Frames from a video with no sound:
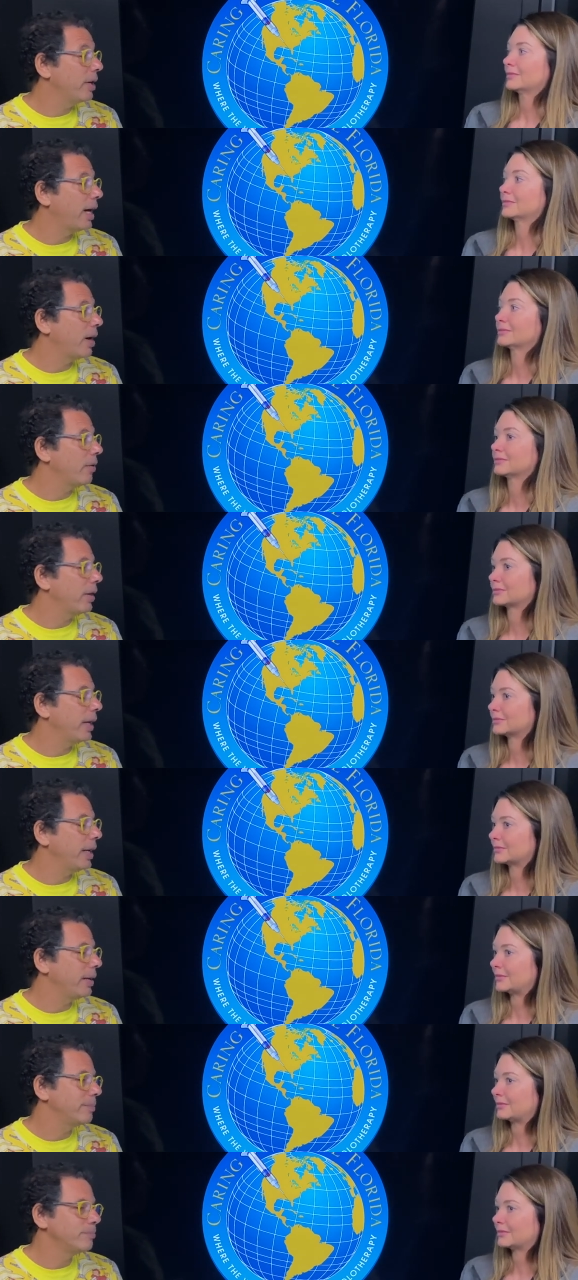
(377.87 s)
Speaker 1: and are
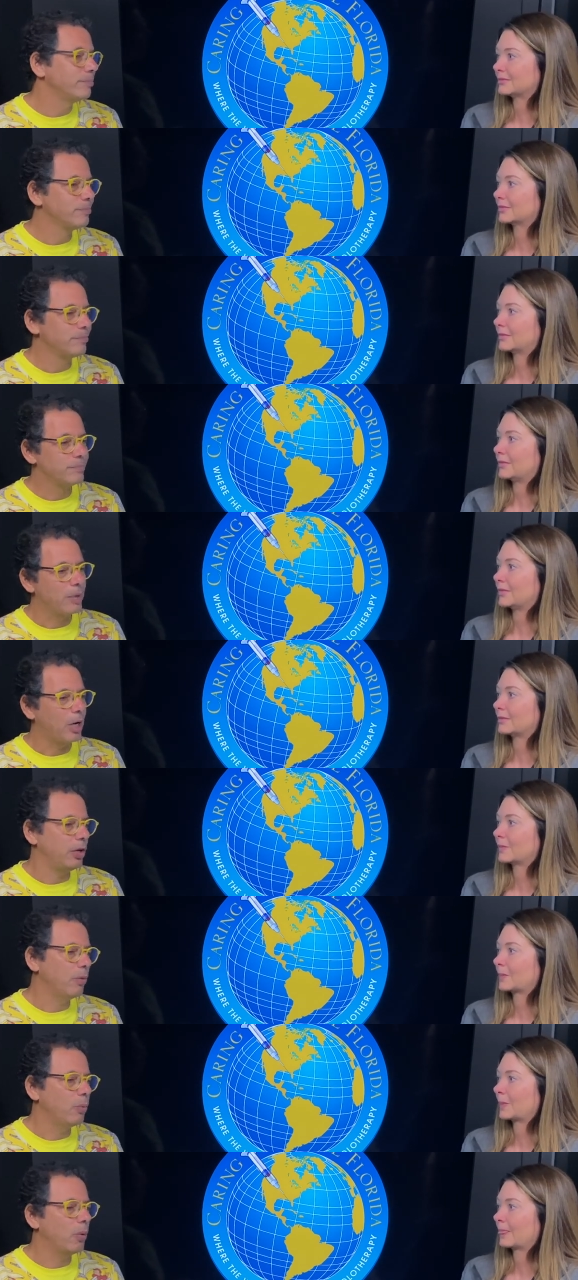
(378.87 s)
they? Are
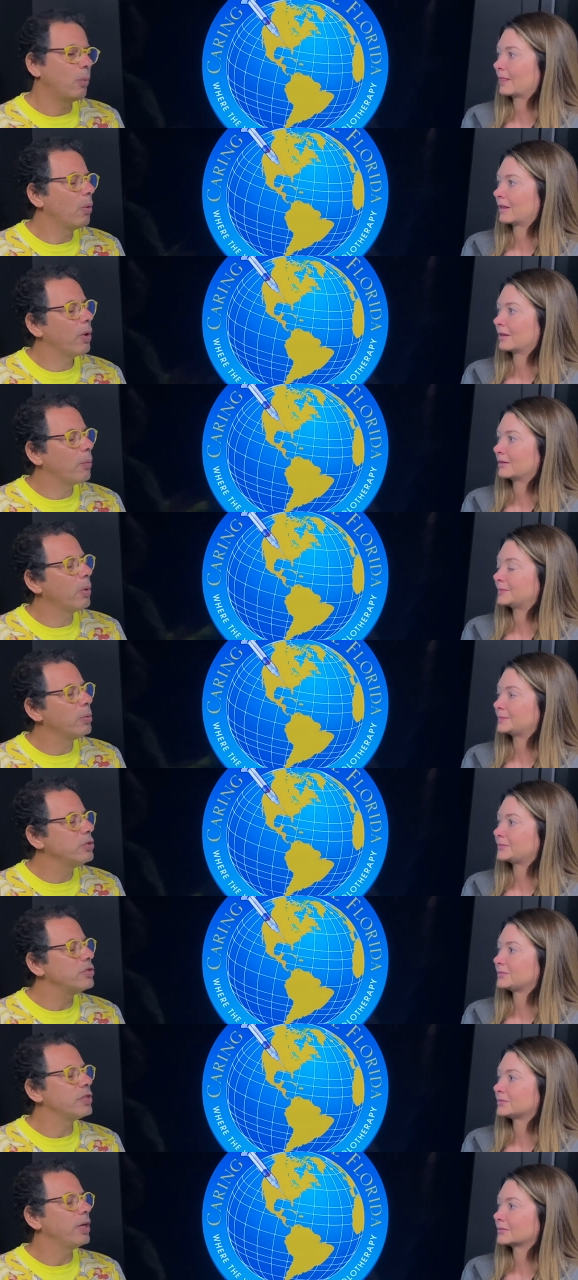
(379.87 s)
you? Well, like, where
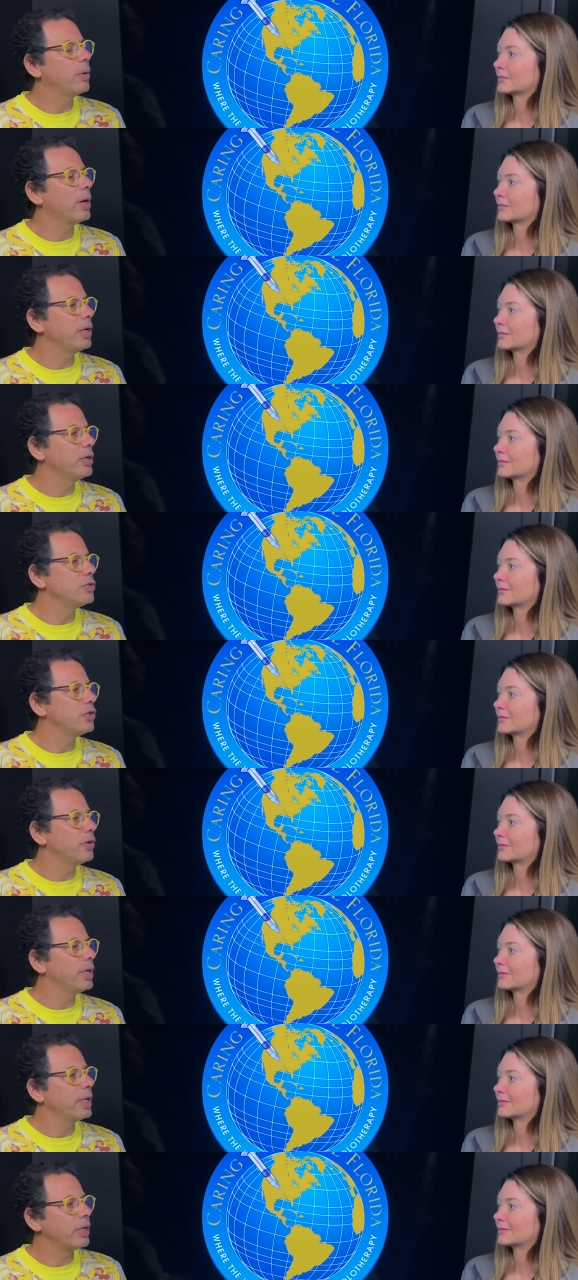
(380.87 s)
would you say you are in your
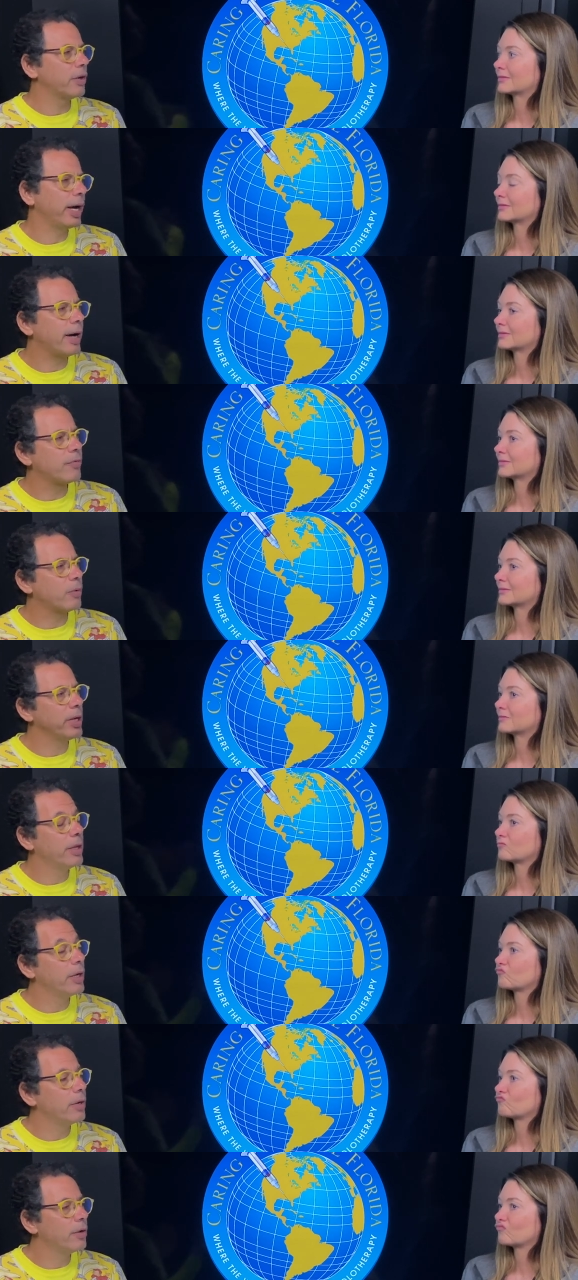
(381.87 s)
journey? Like you're halfway
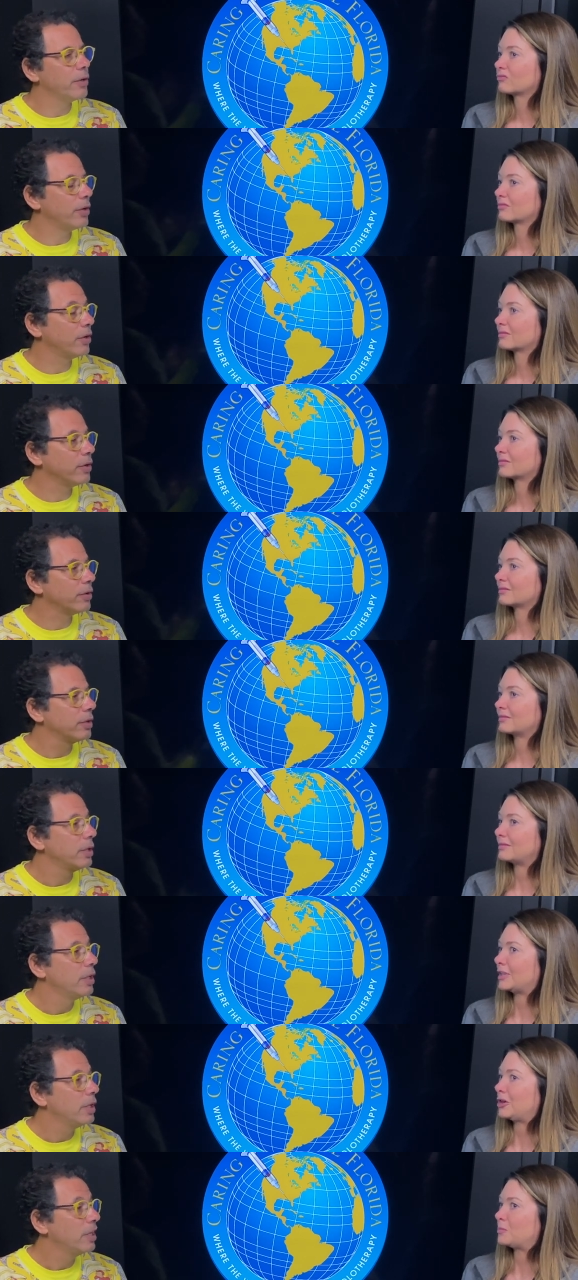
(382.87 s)
there, or you're?
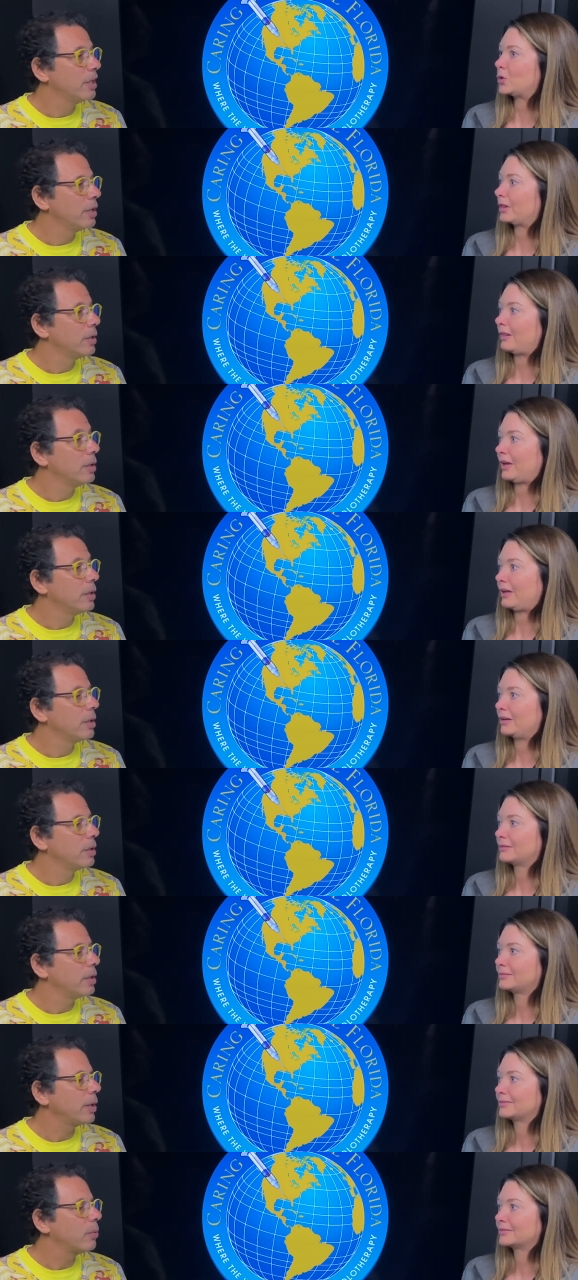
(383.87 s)
Speaker 2: Not more than that.
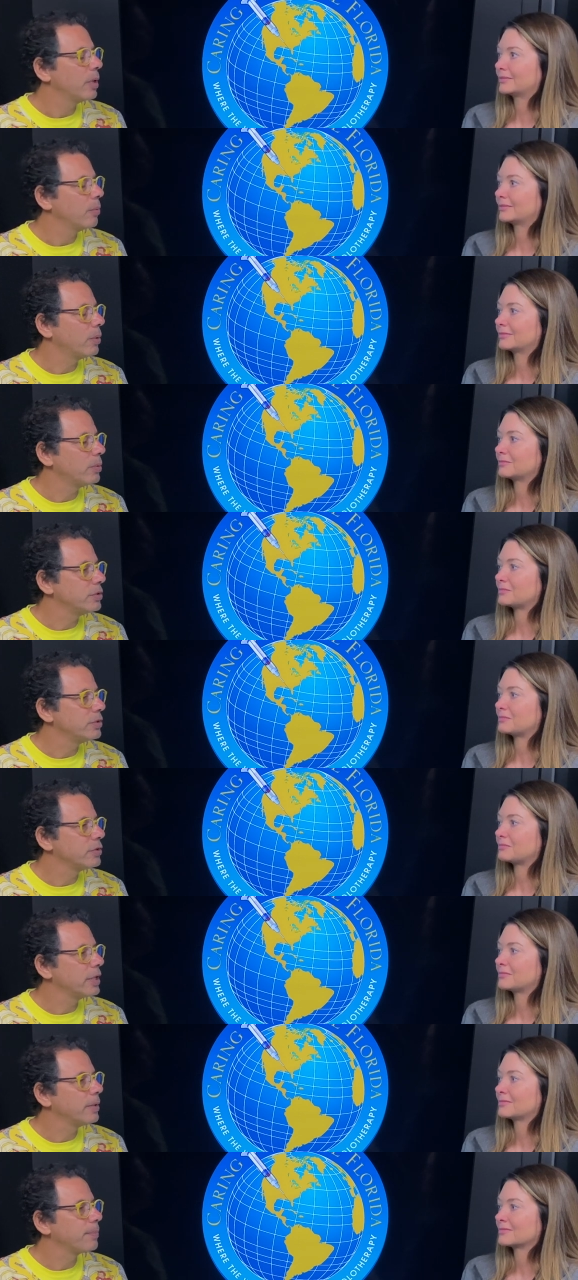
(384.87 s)
Speaker 1: Like what? Where would you
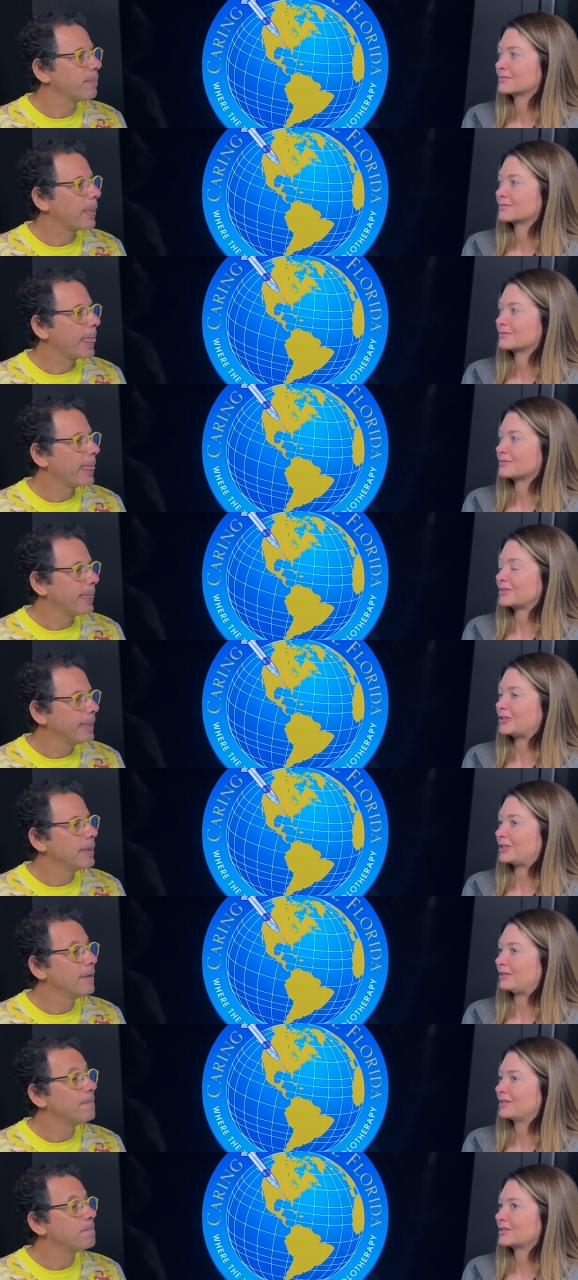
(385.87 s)
say?
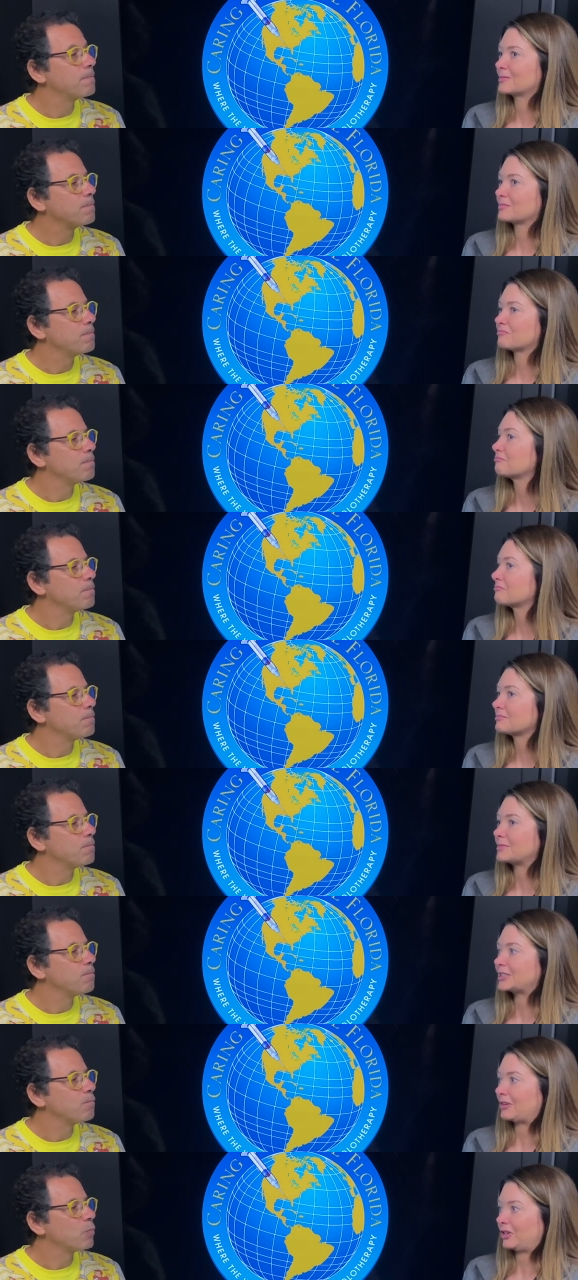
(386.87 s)
Speaker 2: Um,
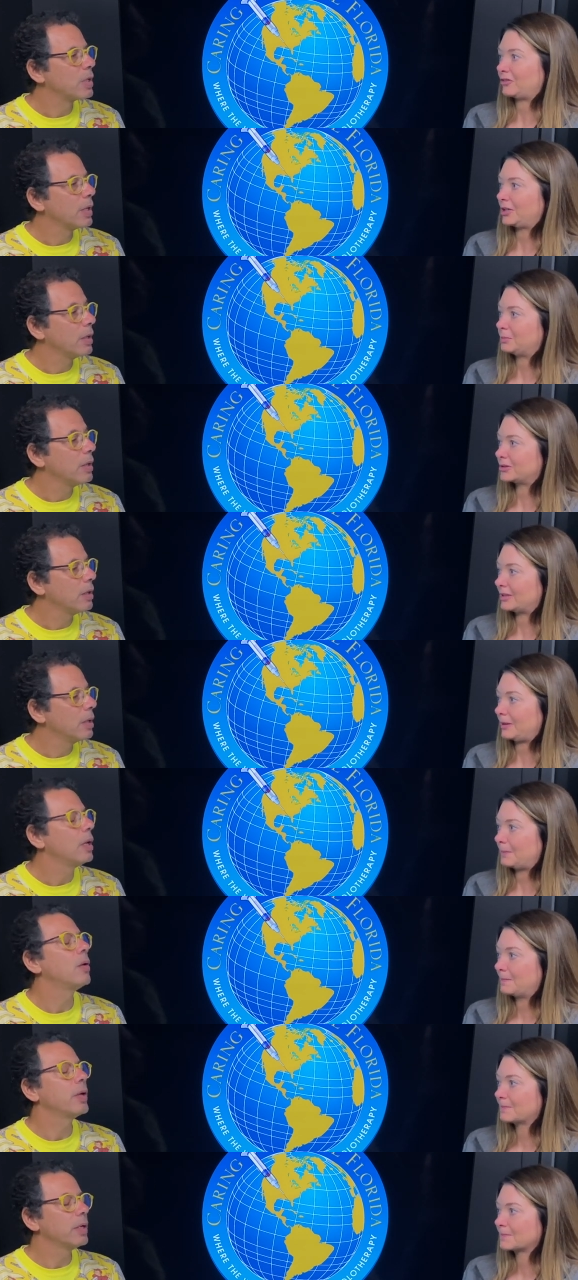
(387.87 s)
seventy-five percent.
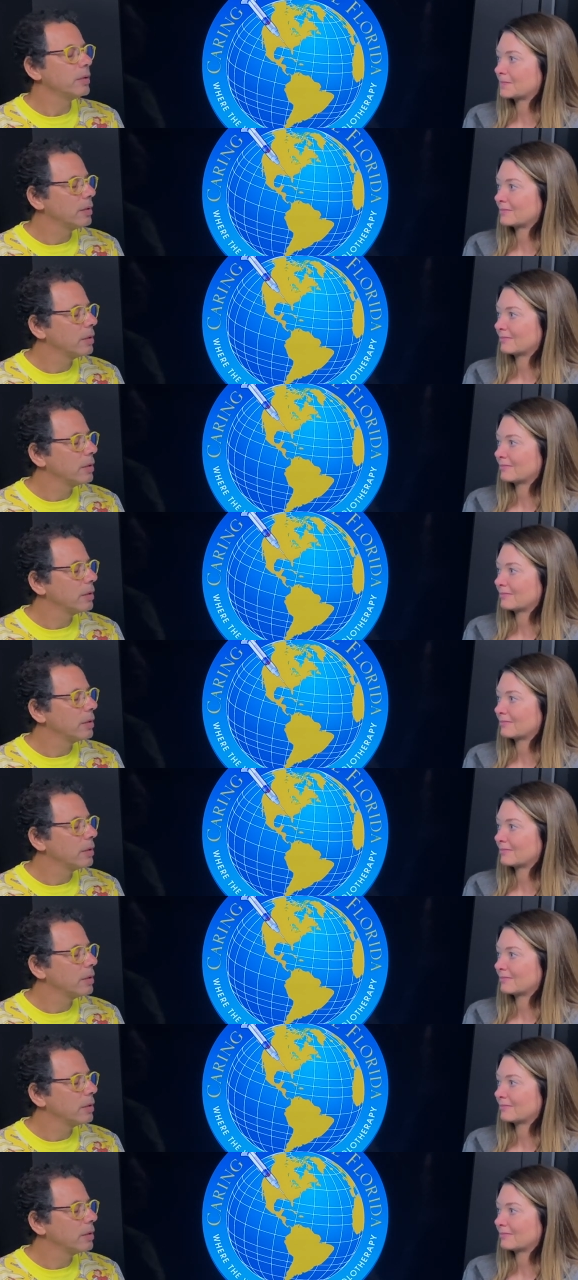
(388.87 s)
Okay.